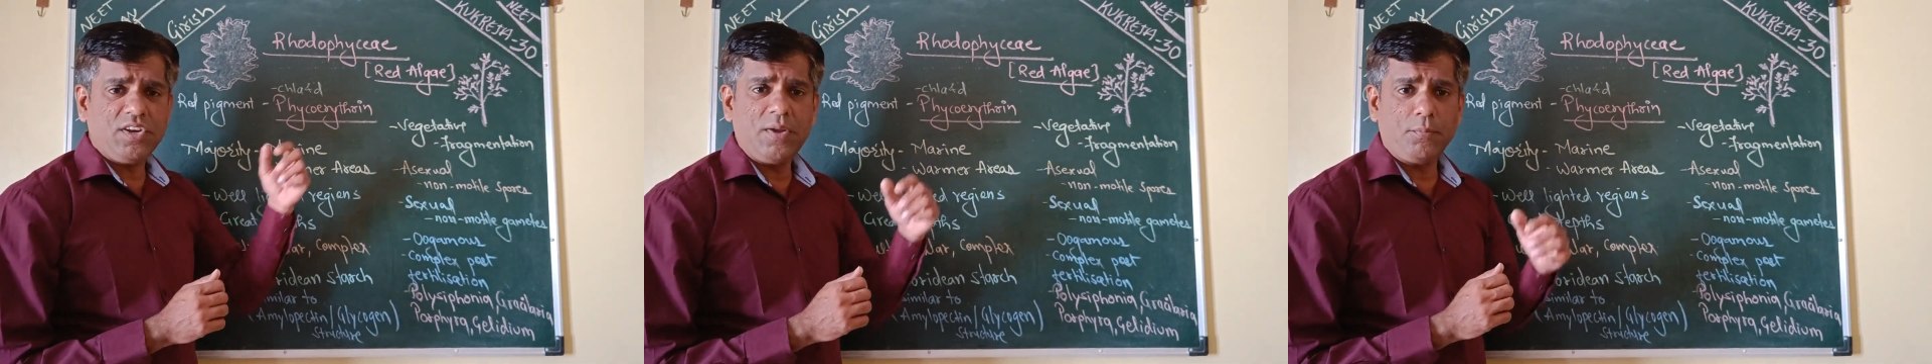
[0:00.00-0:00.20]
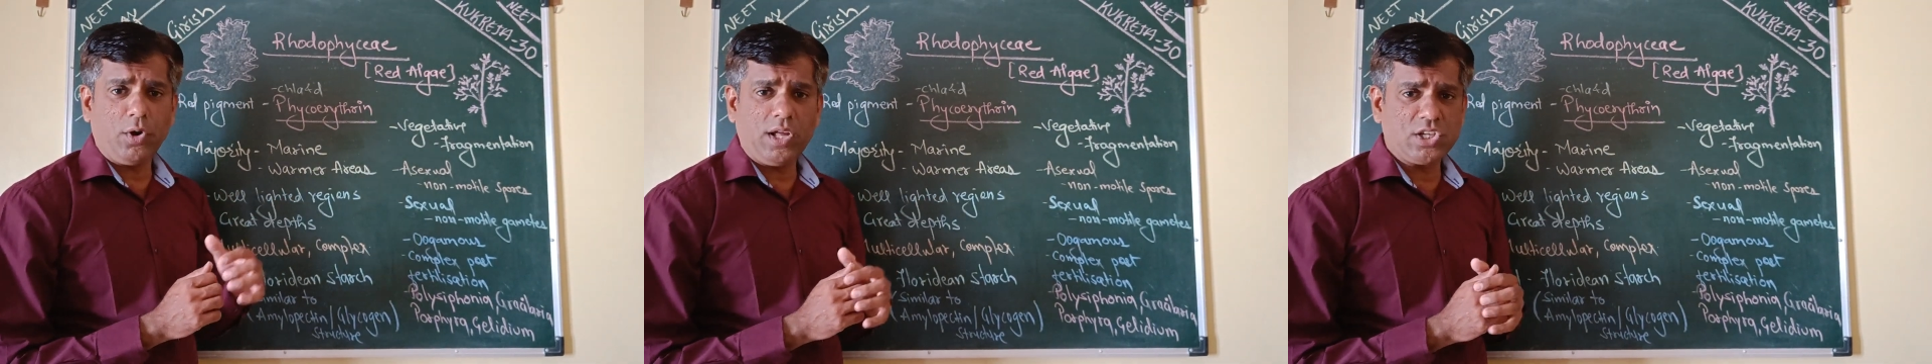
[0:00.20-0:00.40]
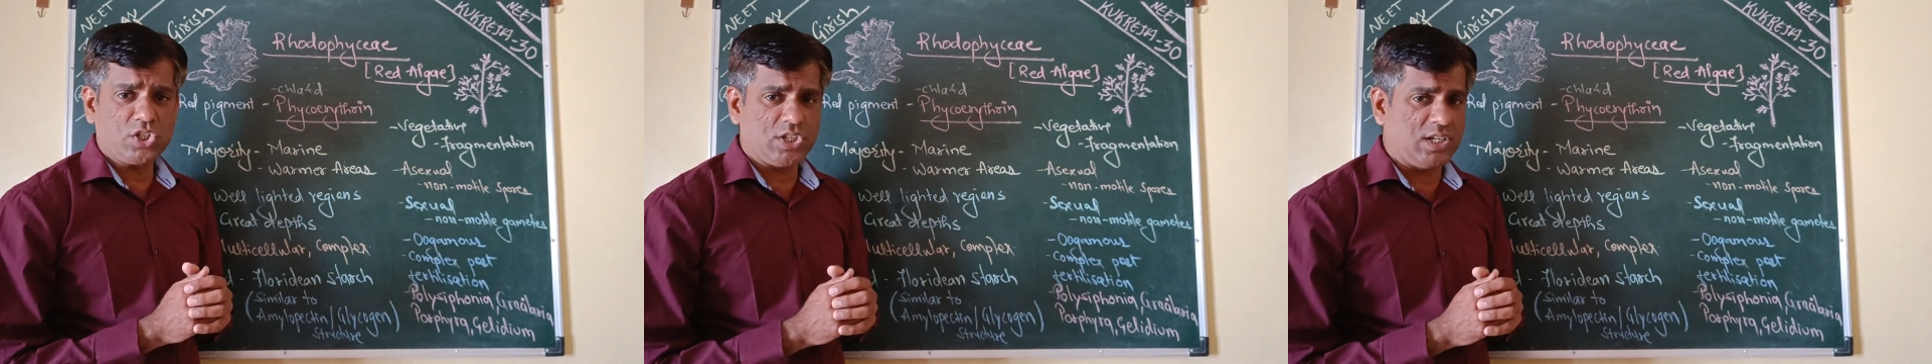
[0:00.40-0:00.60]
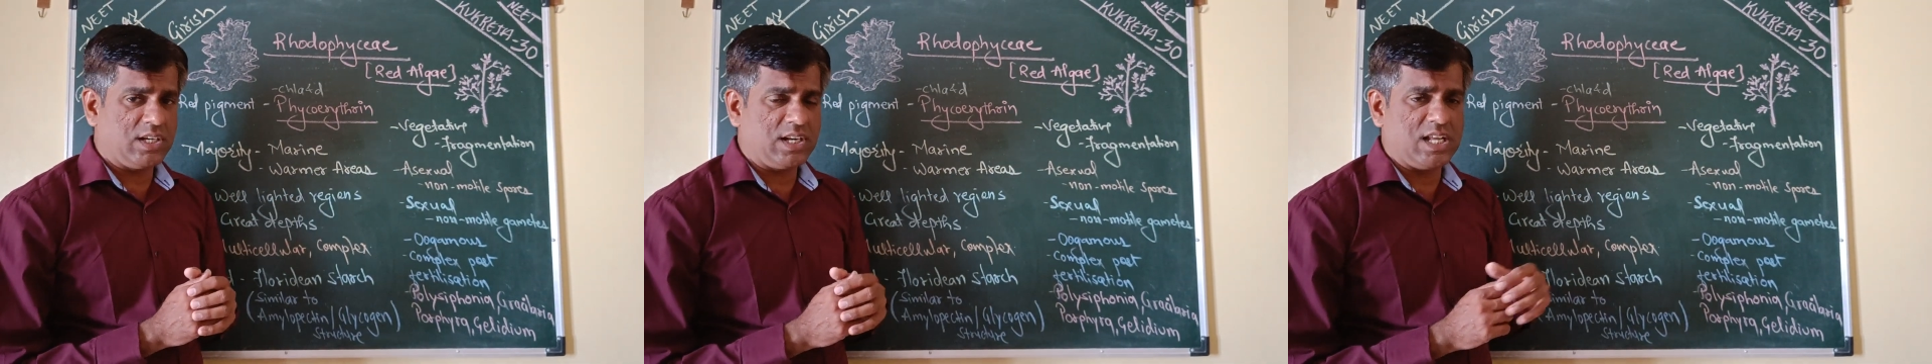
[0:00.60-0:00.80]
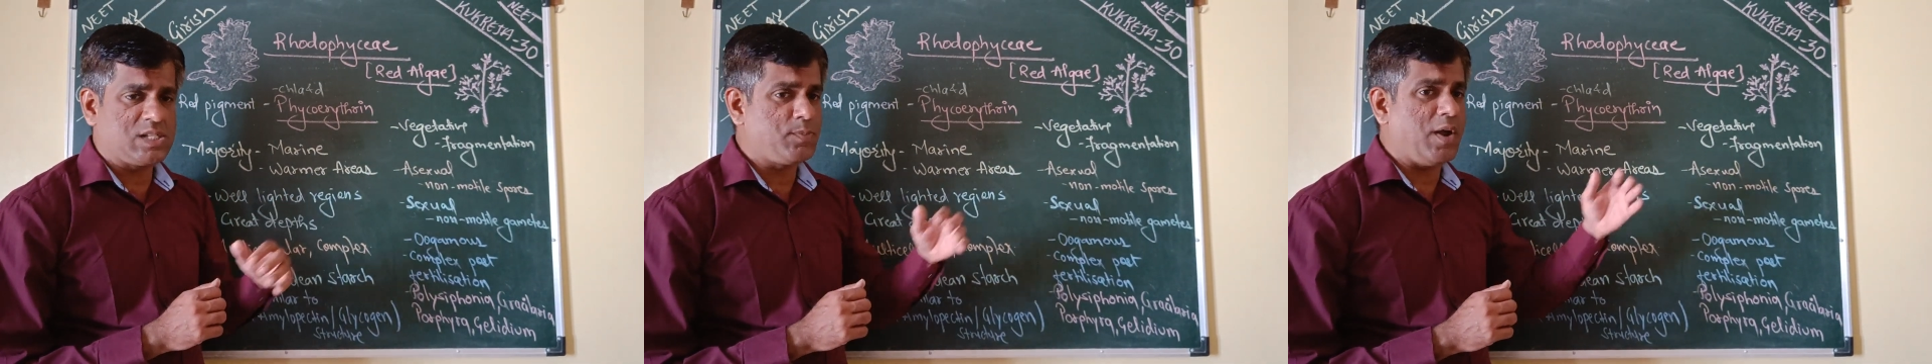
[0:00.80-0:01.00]

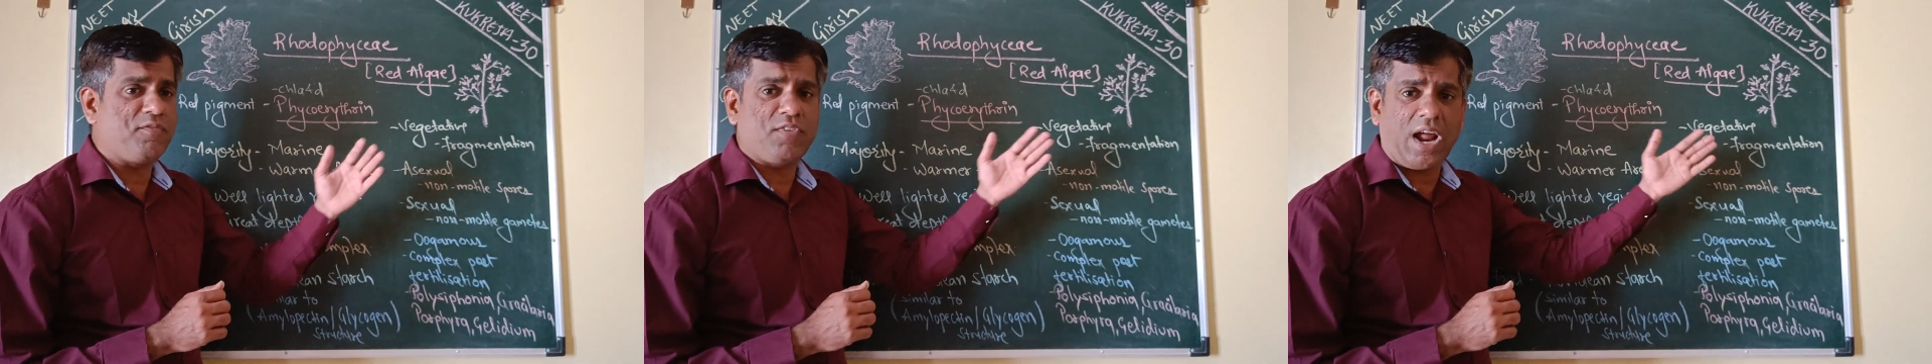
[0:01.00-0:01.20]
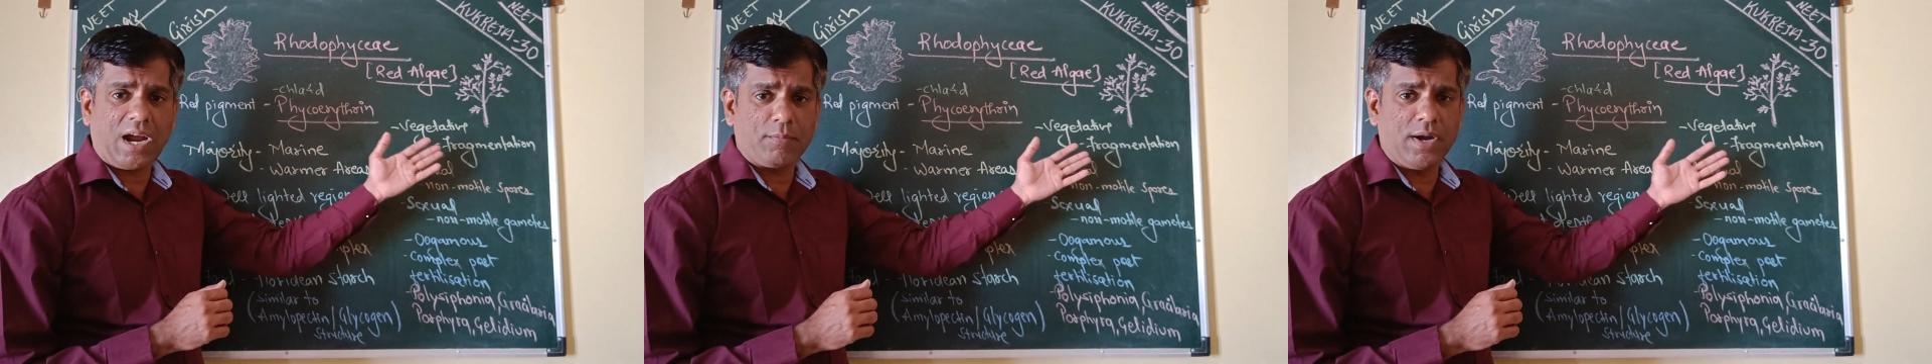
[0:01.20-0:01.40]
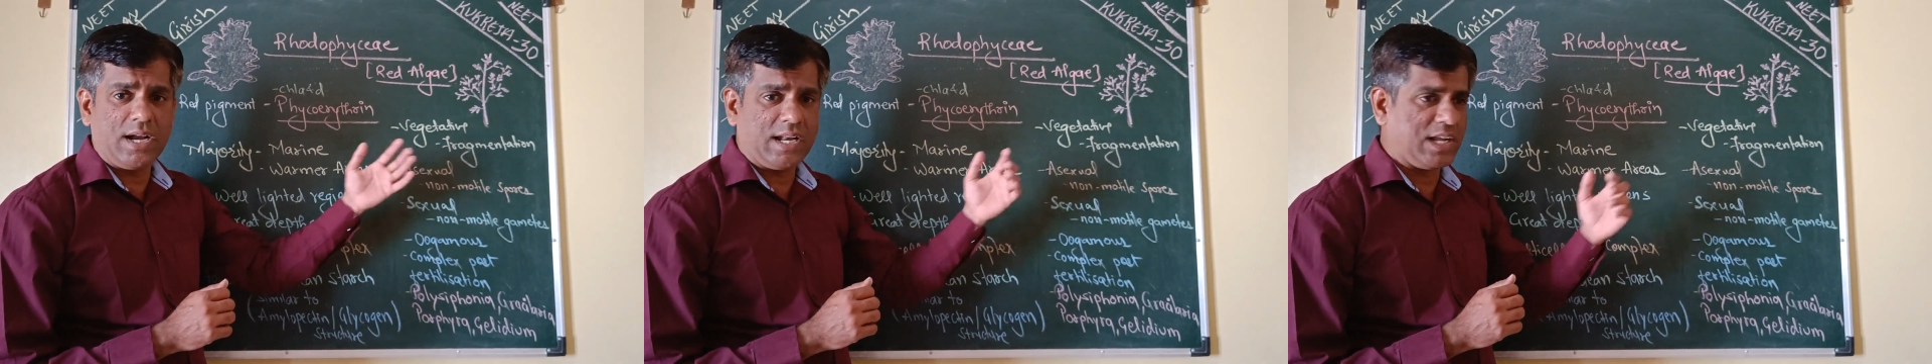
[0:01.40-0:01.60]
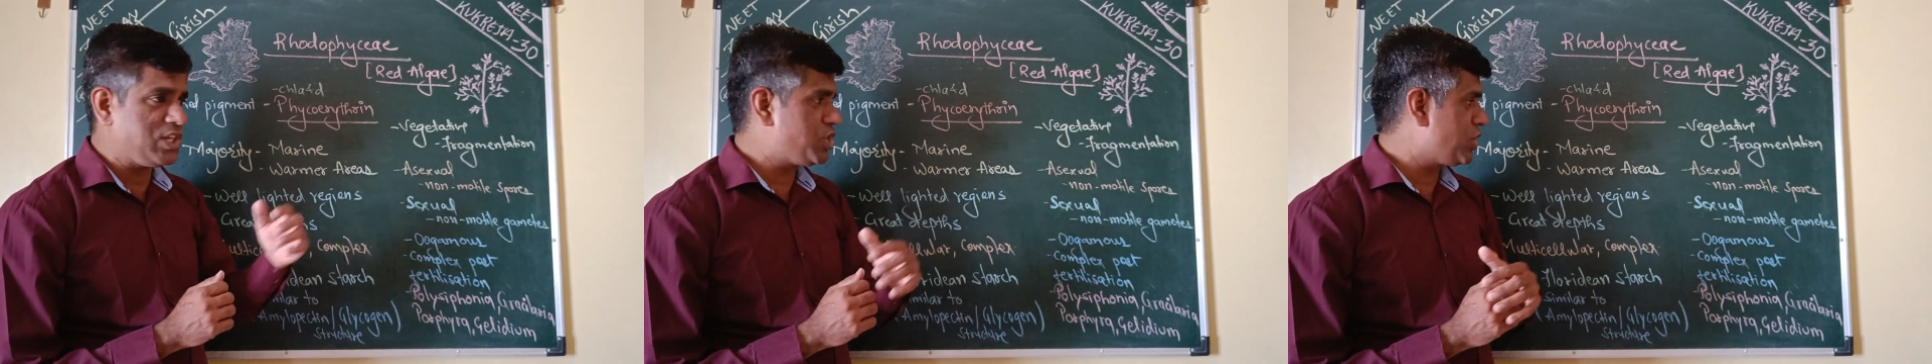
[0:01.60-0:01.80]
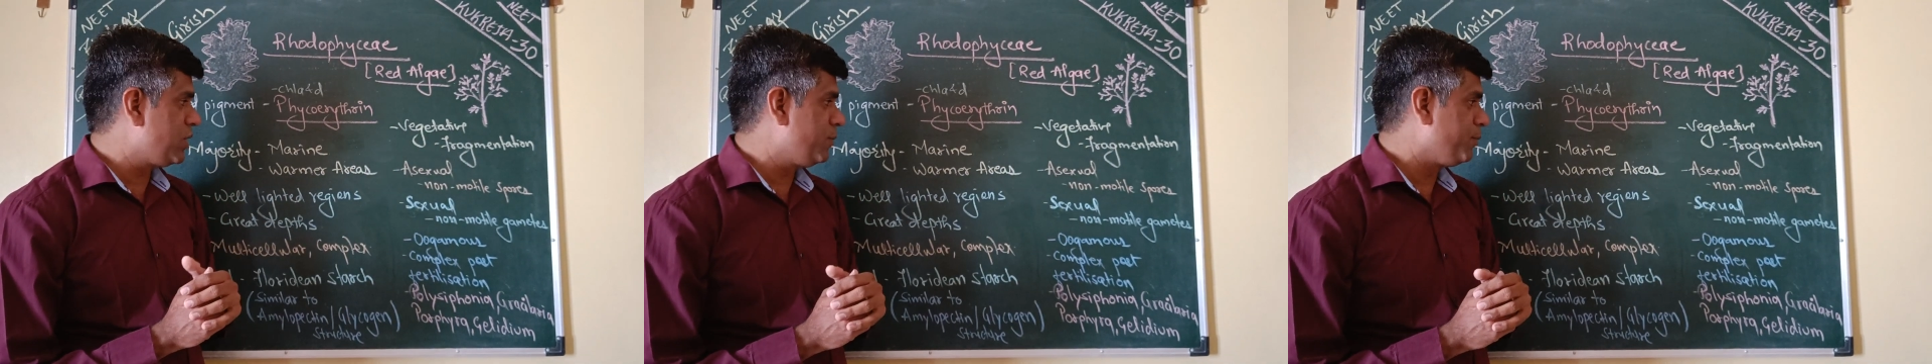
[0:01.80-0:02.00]
reproduction is by
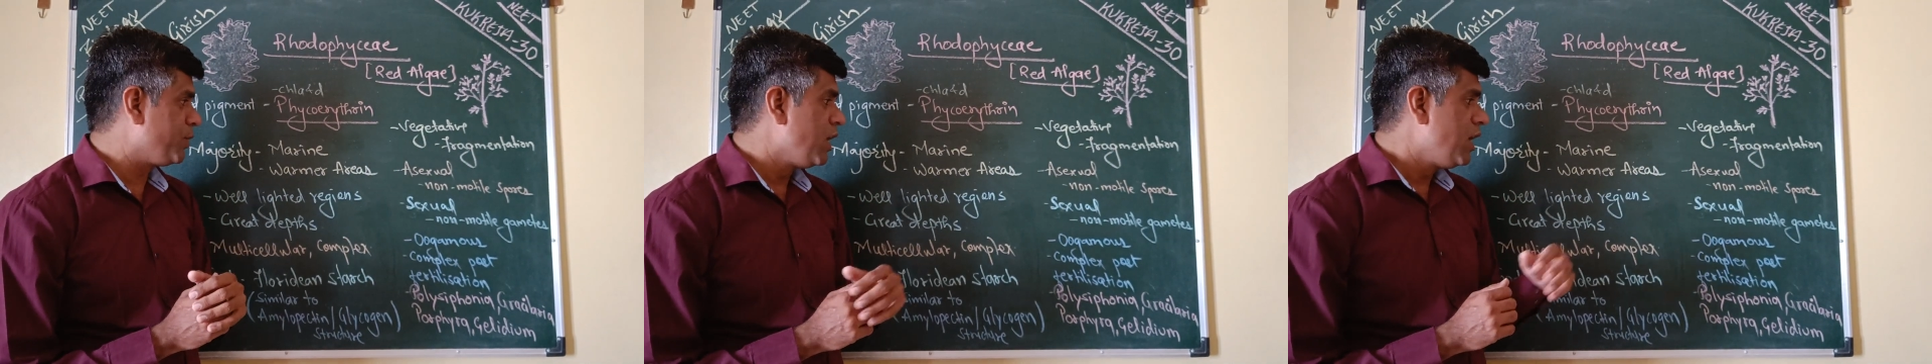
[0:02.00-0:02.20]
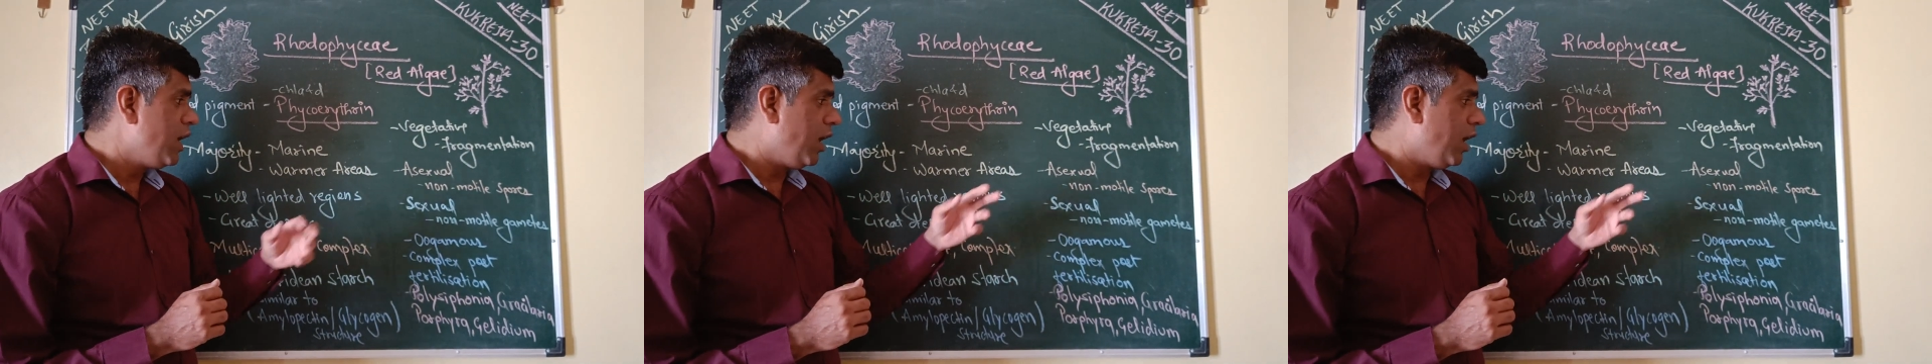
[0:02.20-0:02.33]
fragmentation,